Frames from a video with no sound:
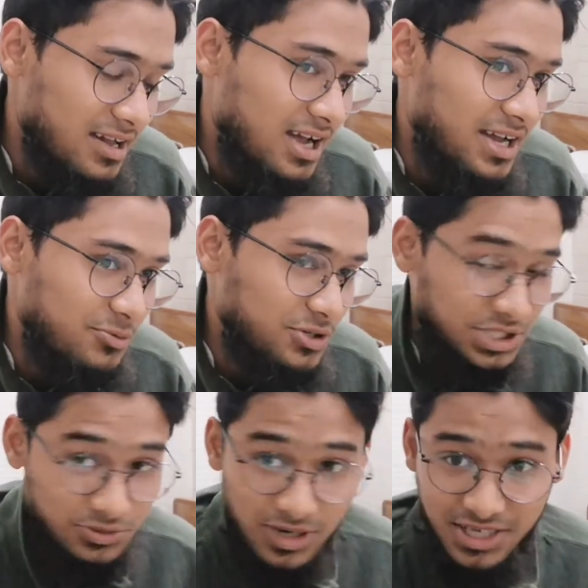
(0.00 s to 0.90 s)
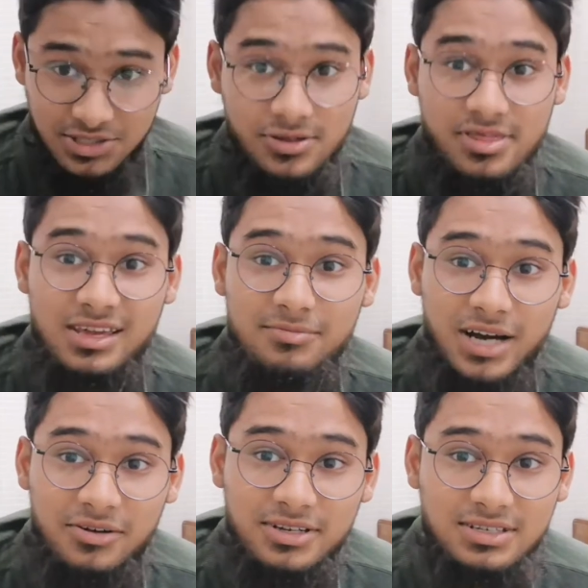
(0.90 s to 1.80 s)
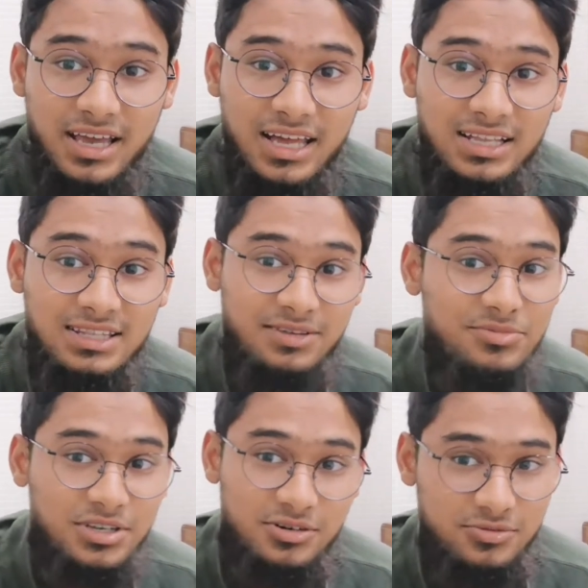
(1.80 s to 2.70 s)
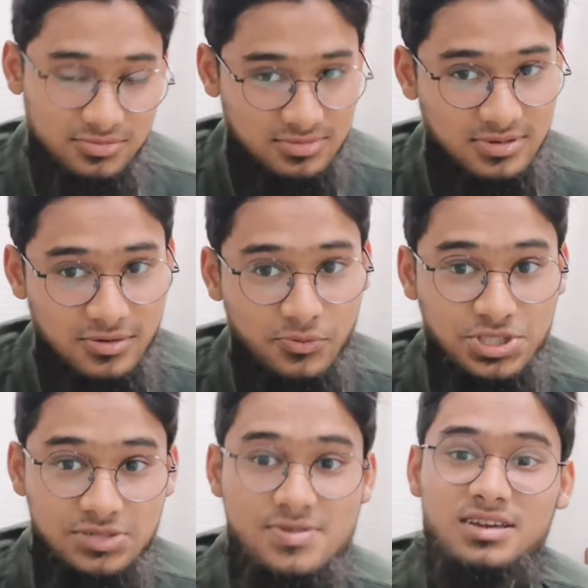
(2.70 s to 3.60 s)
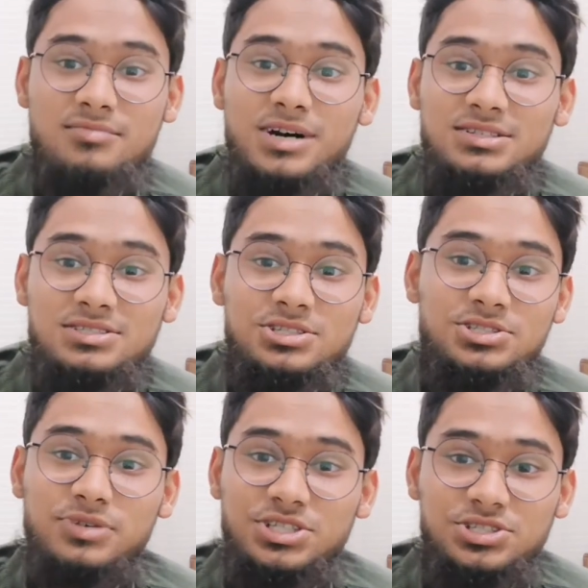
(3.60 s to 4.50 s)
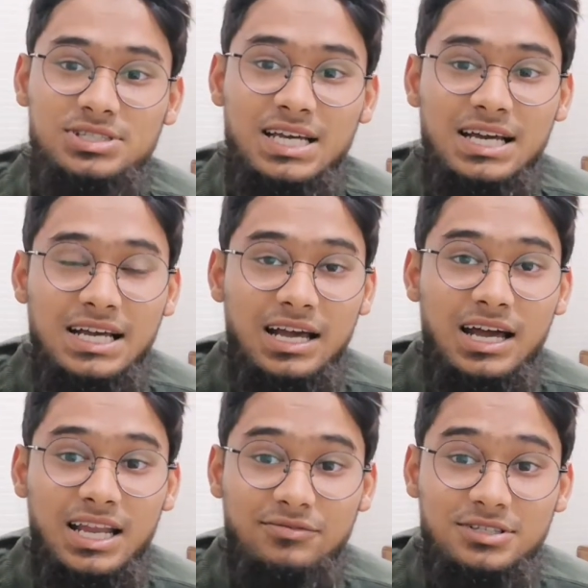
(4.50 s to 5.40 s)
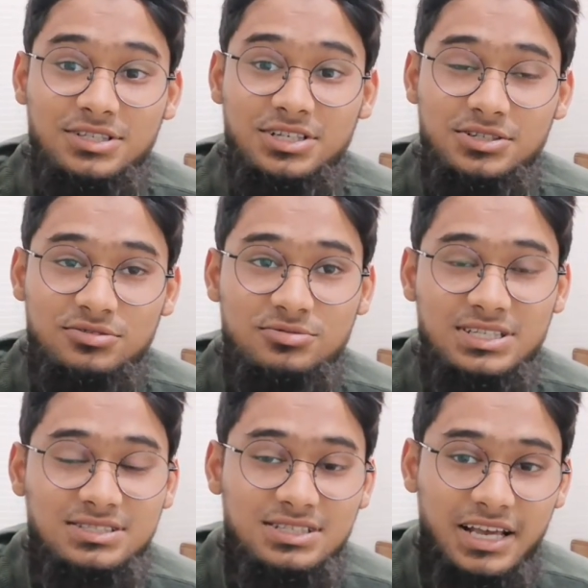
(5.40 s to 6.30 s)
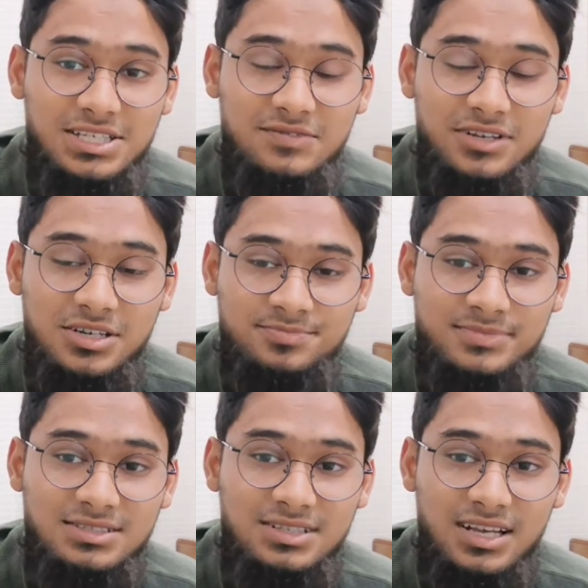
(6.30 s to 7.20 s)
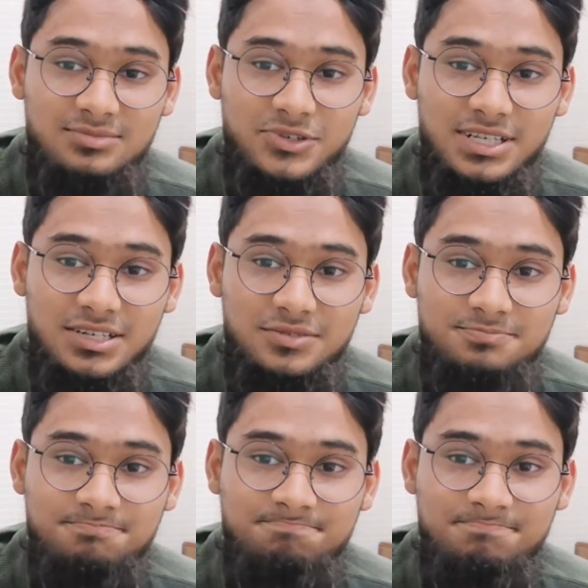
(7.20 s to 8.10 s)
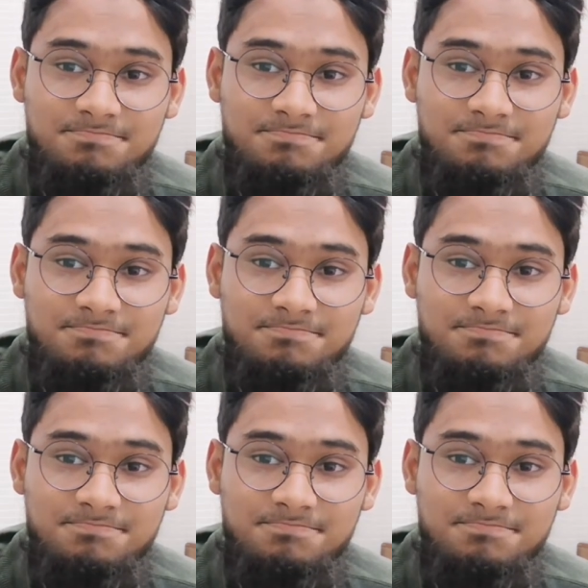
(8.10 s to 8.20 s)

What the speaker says: And I want you guys to think about it and let me know what you think about the situation. And I will see you in the next video. Assalamu alaikum.